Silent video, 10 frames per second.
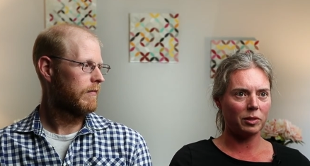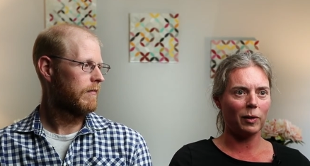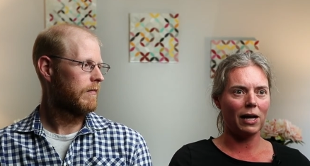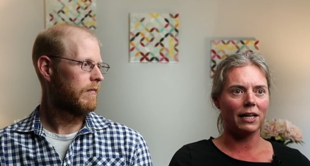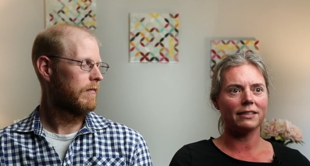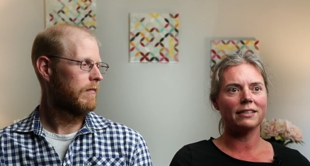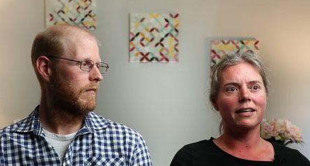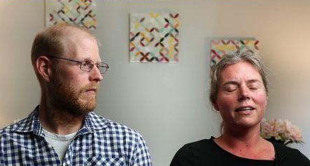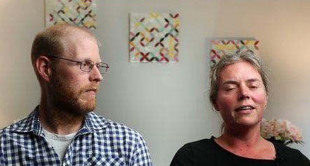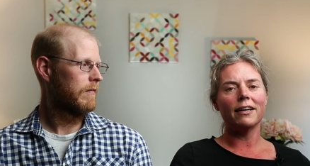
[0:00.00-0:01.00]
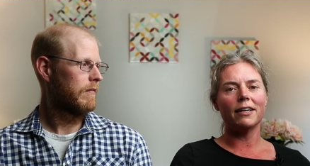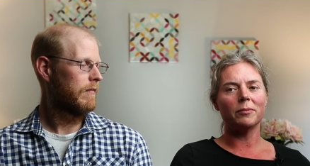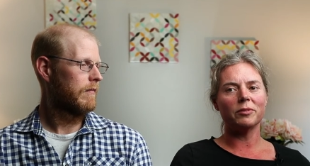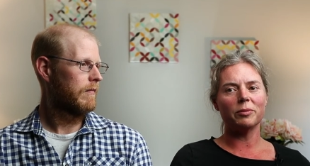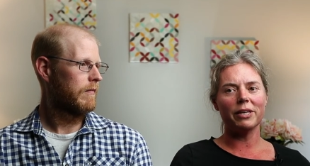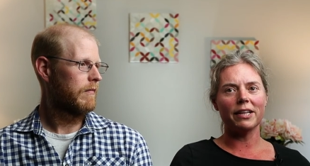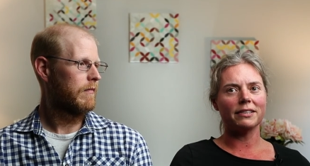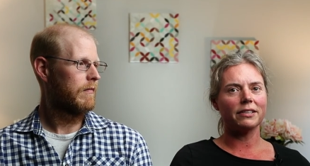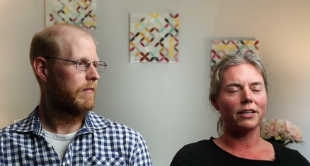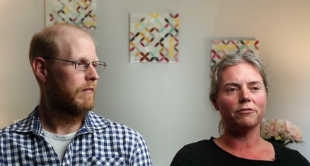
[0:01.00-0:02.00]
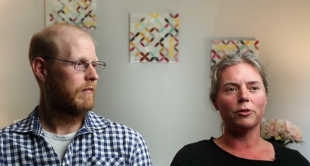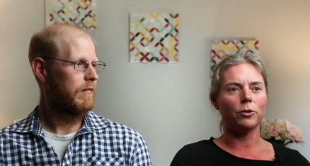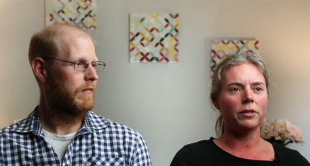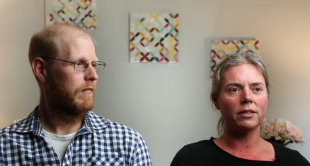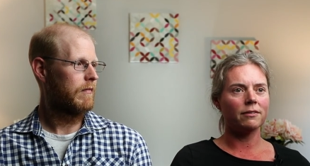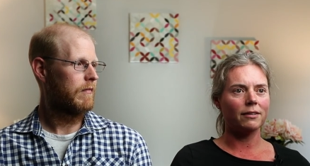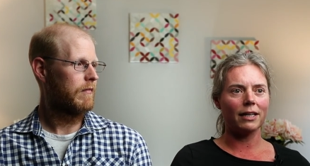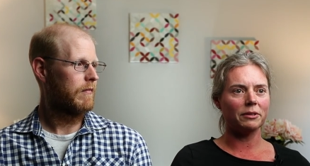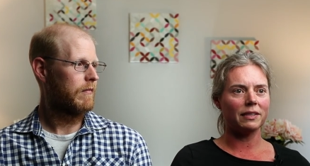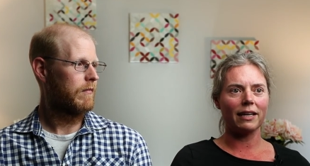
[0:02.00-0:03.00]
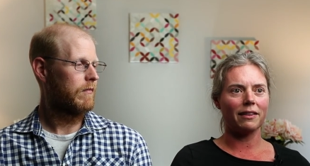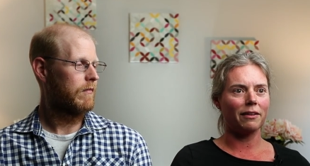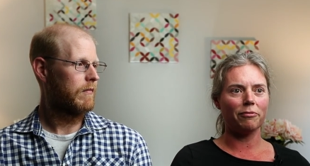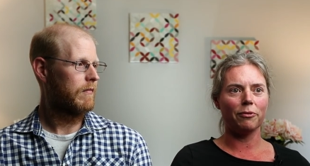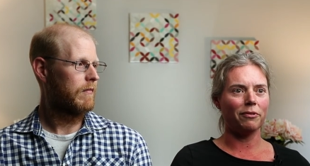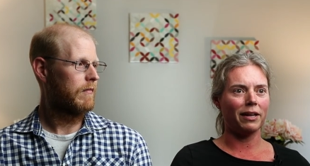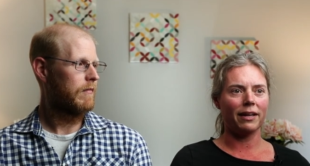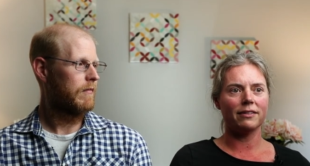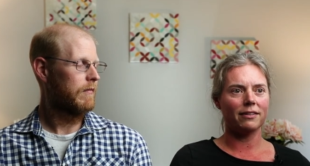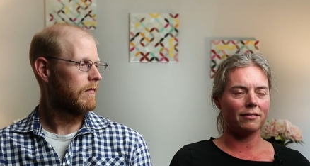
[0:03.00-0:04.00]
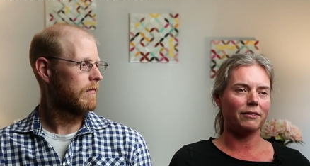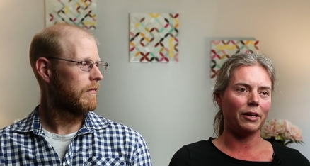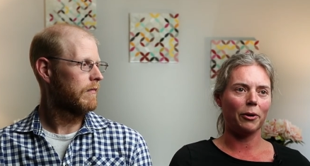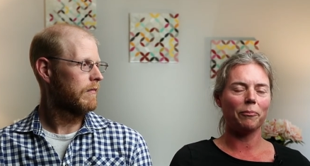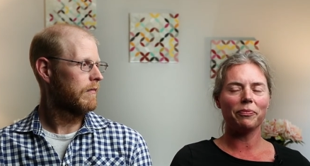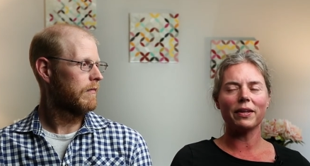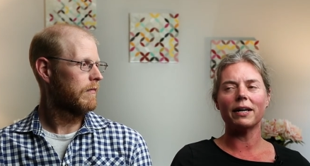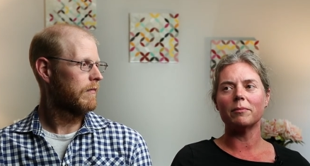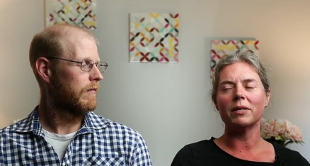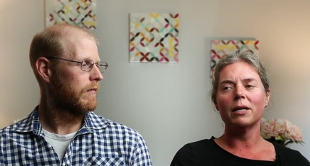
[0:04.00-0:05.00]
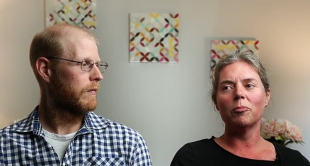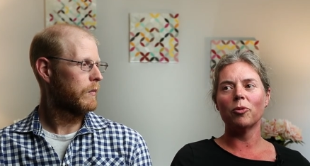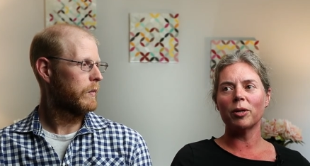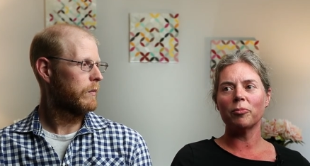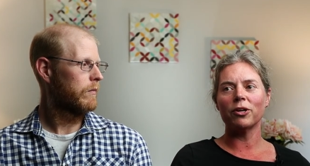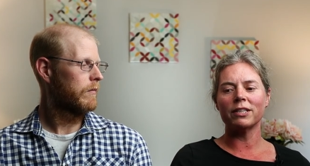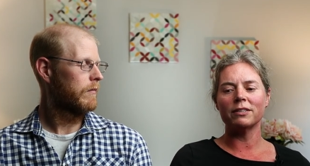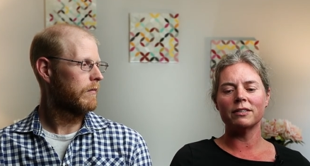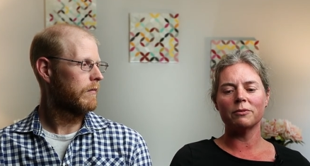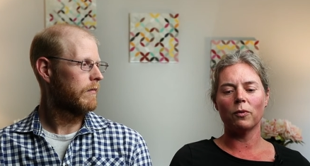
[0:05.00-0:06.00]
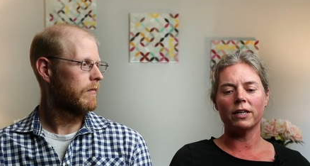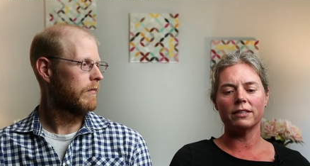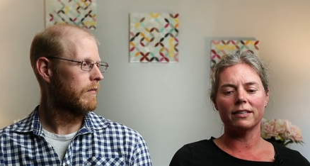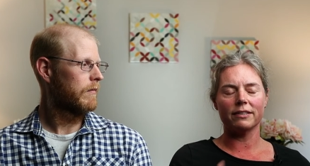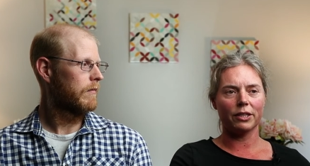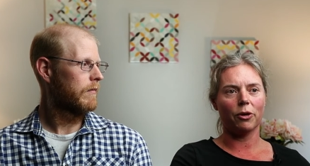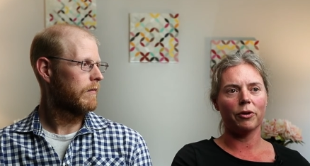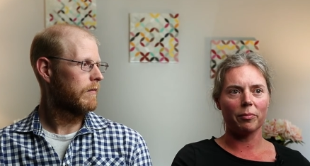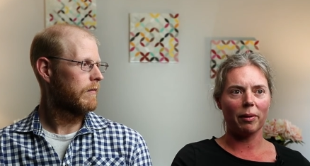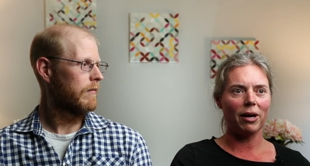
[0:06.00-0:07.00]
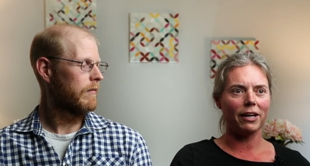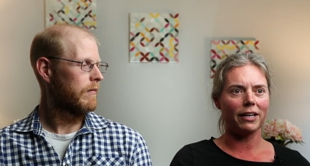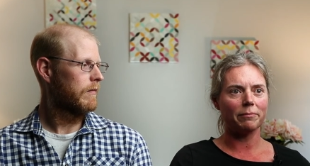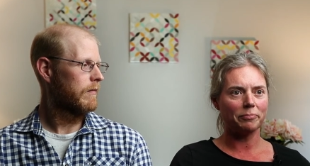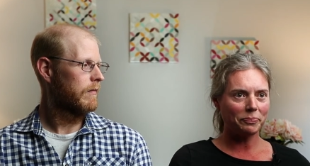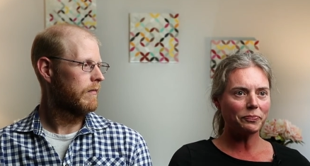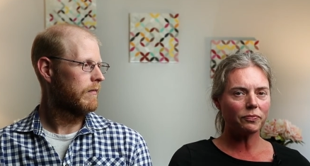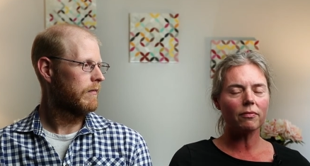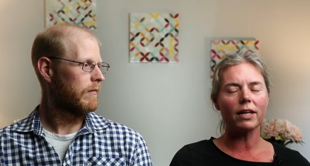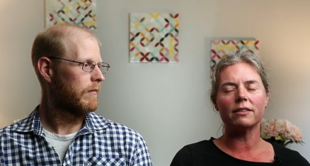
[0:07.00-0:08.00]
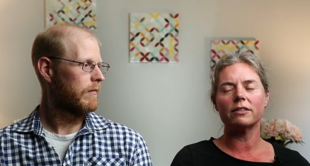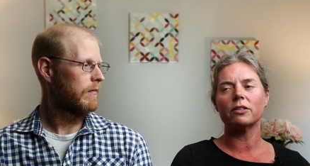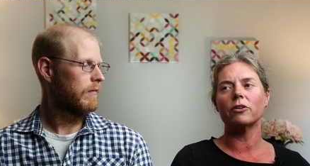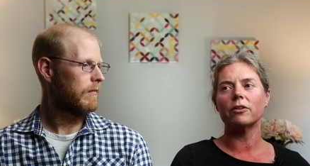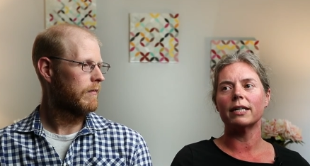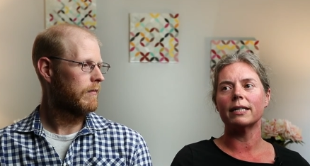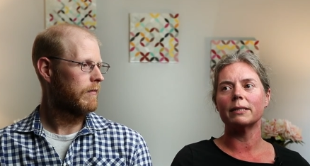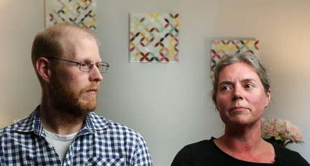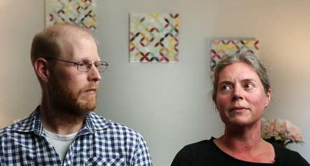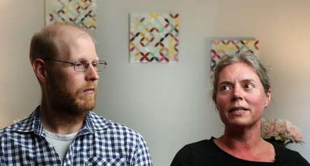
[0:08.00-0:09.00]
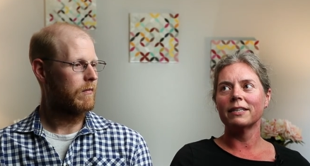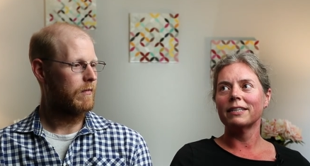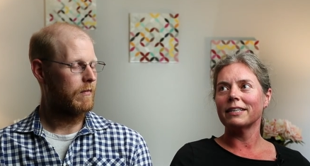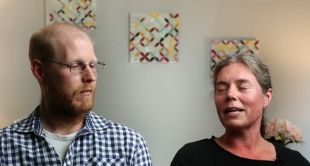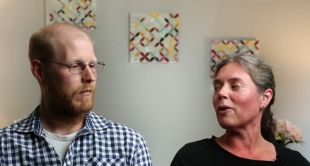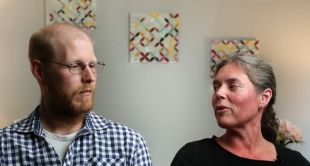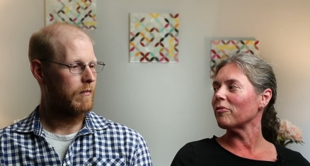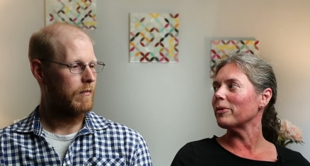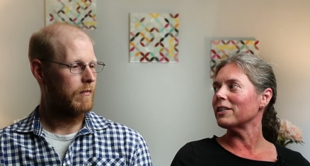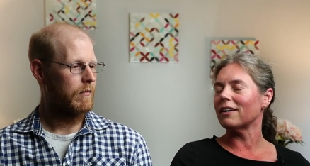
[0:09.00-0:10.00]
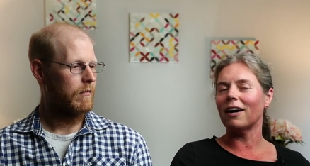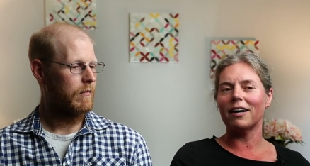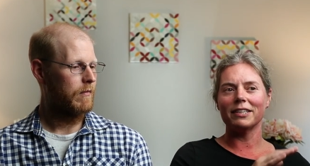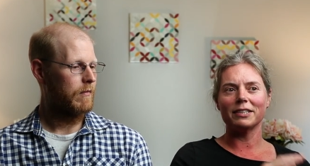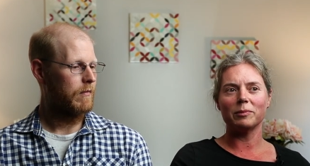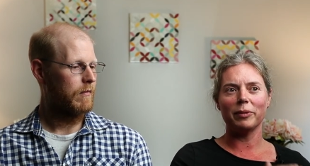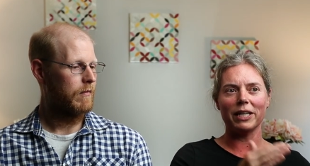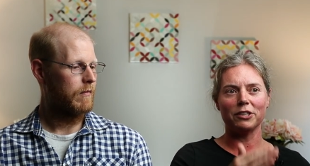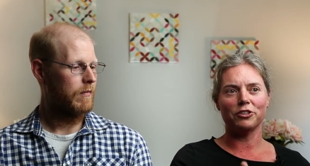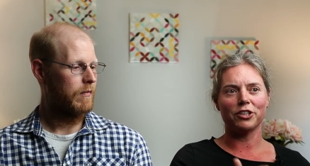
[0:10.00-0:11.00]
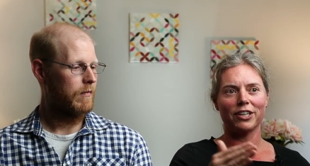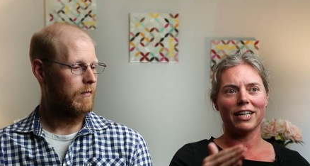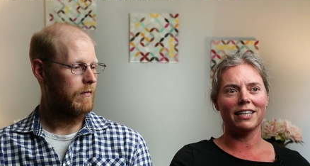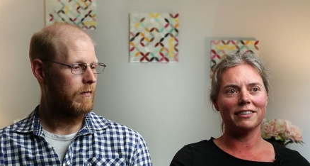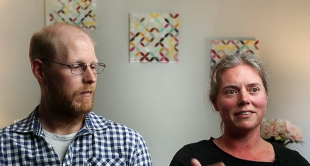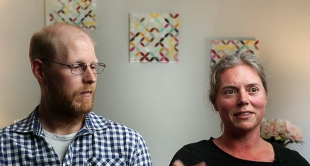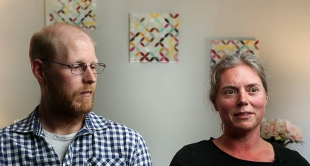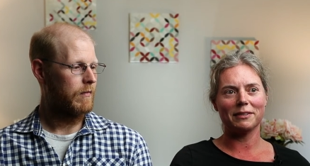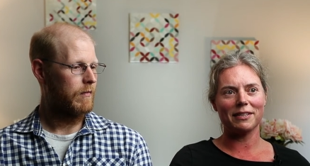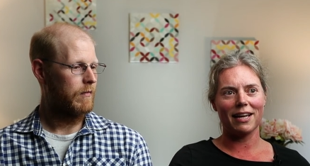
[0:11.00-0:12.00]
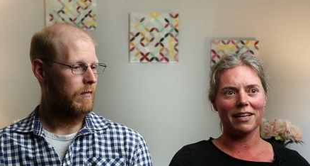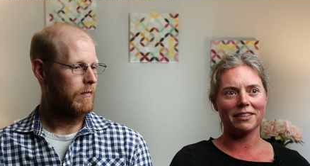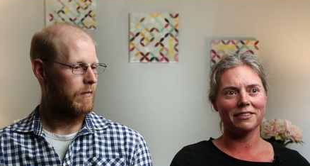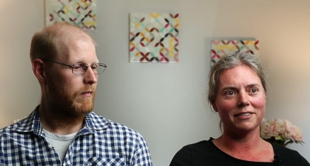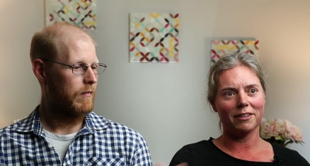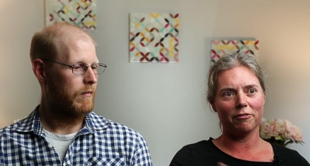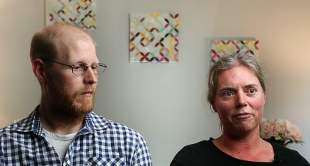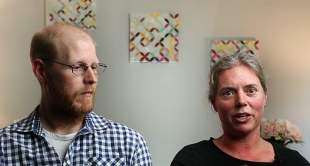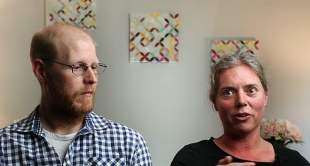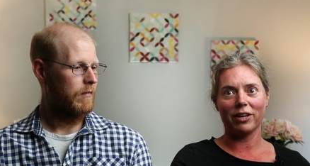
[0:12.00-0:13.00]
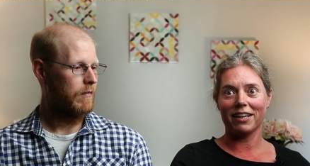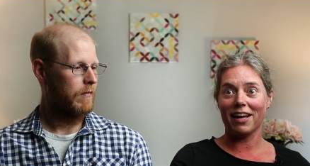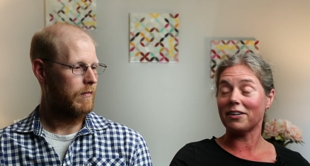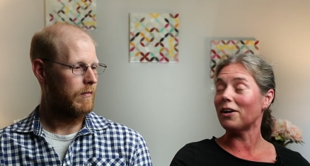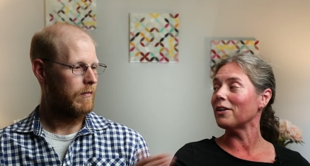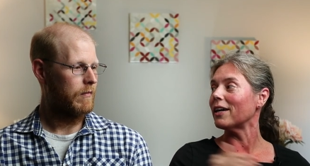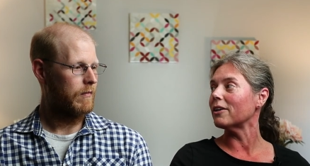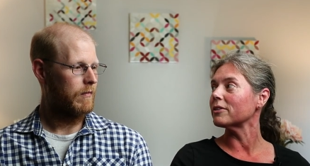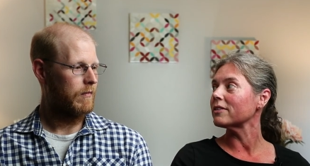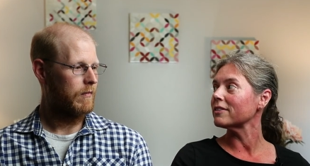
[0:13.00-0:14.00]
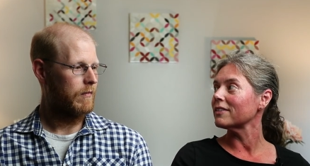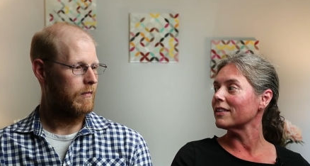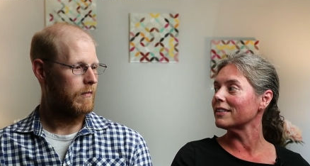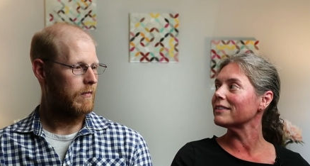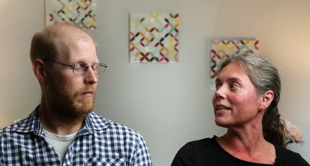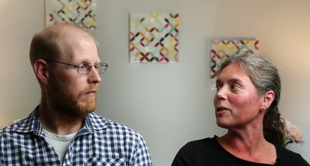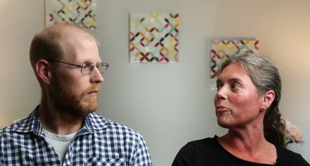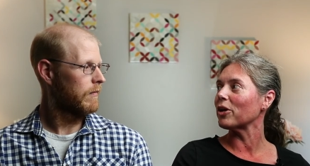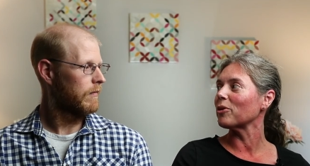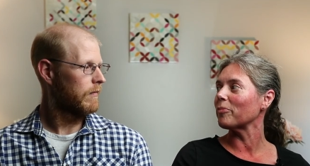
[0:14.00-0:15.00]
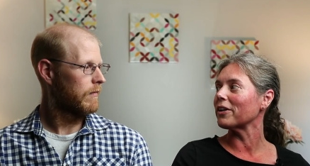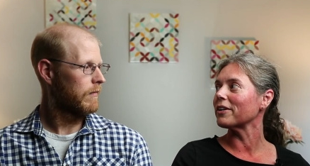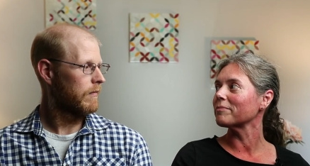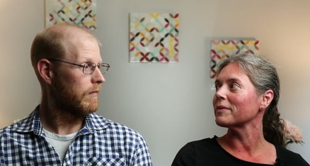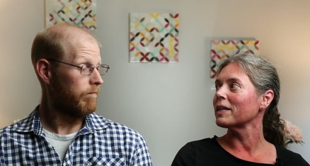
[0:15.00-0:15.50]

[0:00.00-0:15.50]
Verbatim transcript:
Speaker 1: response. Um, to me, that said food. I was like, the food that, you know, um, more important, what doesn't go into my body. And so, um, yeah, we've been on this big journey since then of figuring that all out. And it's getting better and better.